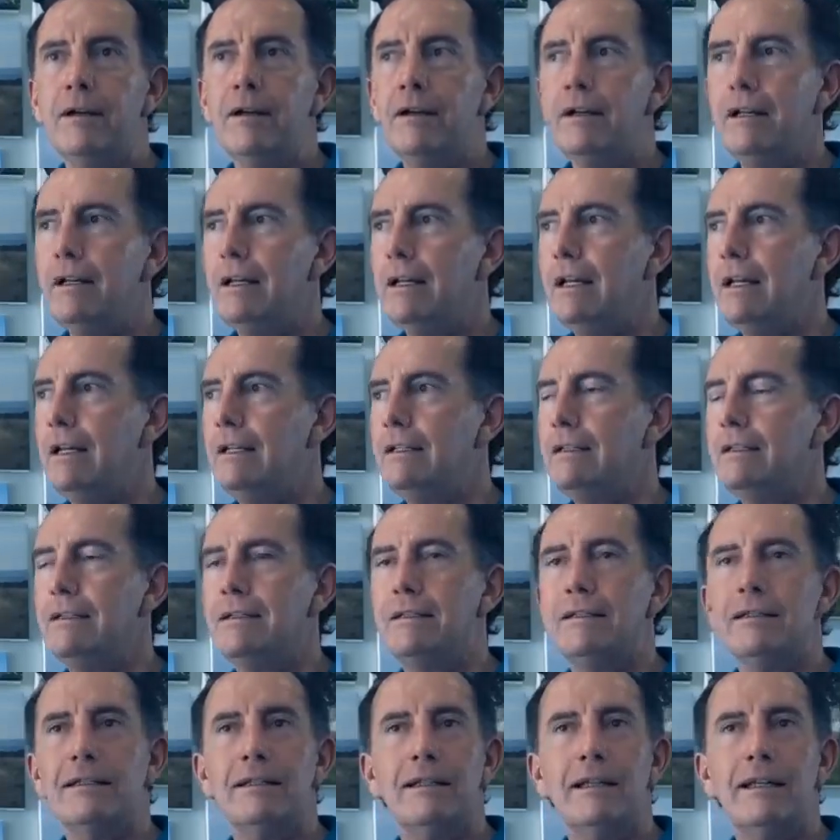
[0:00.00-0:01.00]
You know,
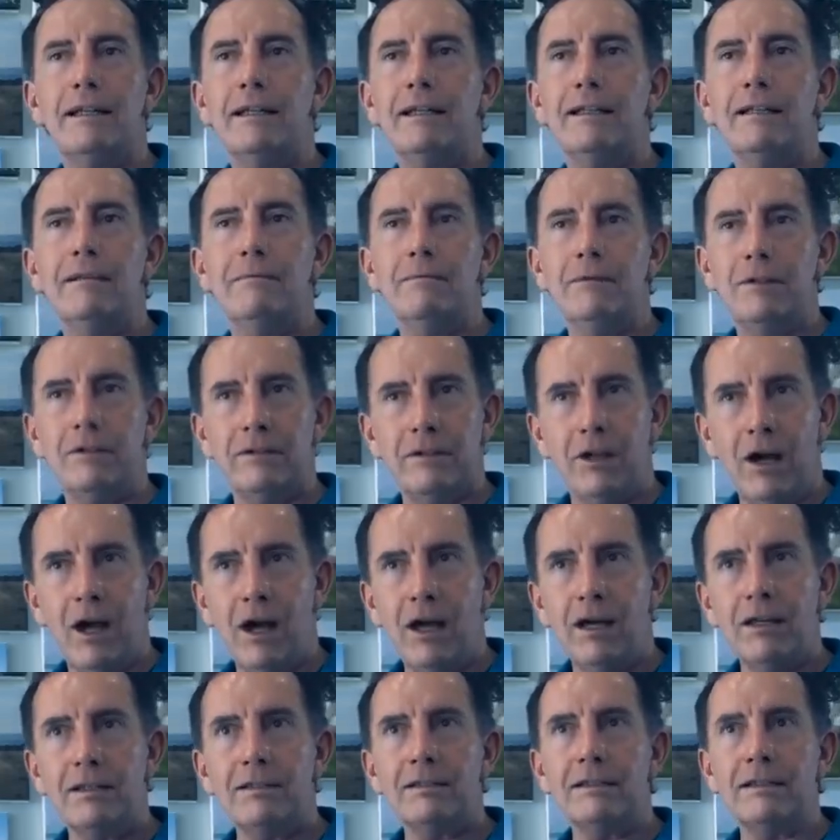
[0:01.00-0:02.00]

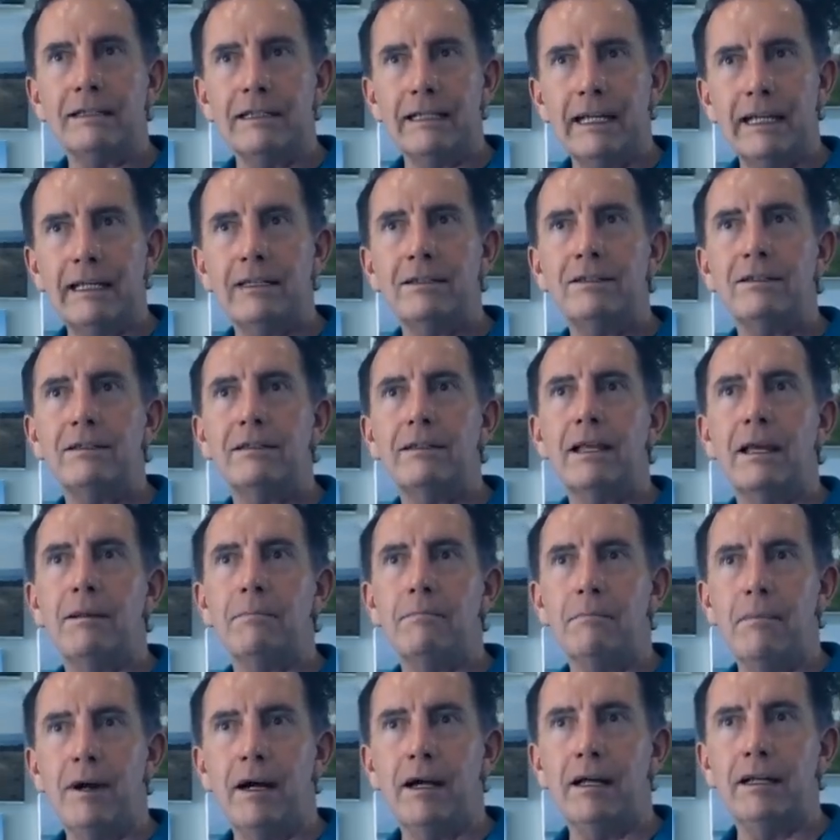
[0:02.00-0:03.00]
cars get
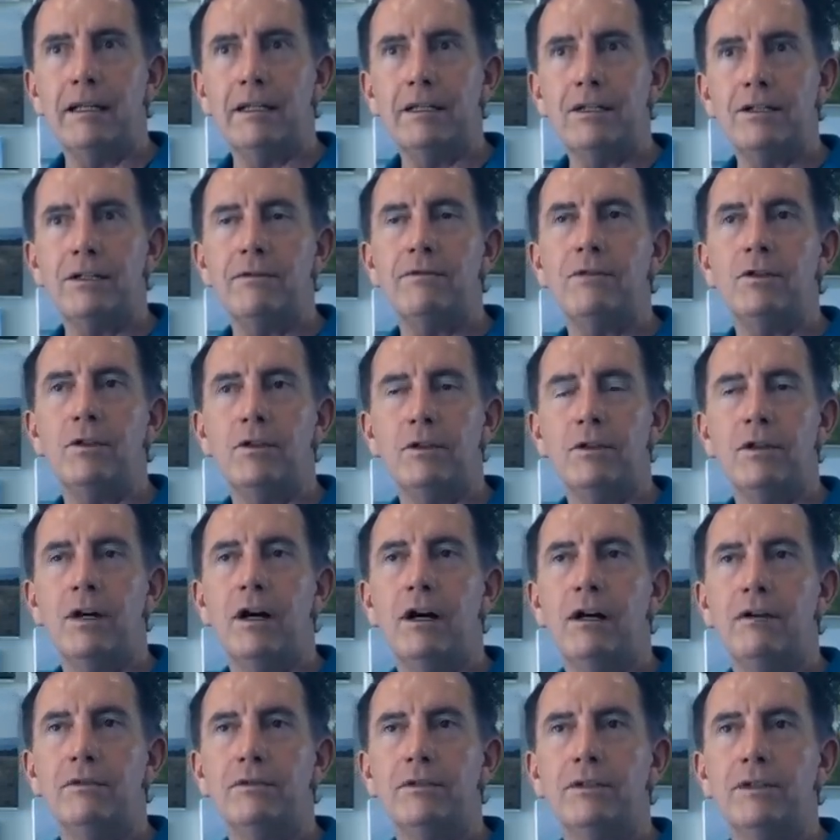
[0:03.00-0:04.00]
that mileage if you look
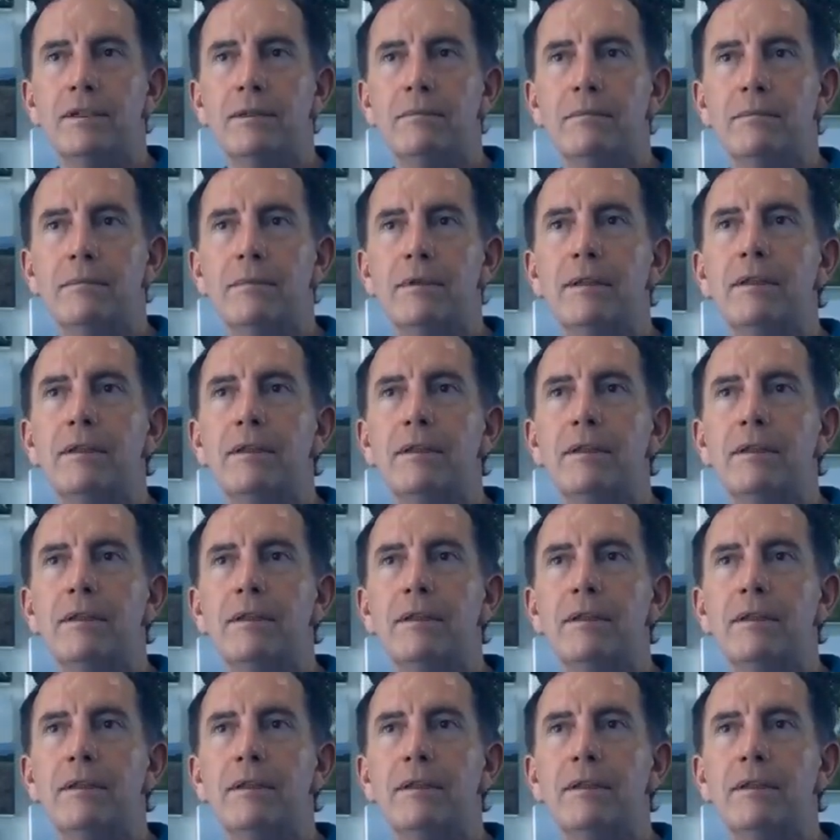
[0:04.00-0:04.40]
after them.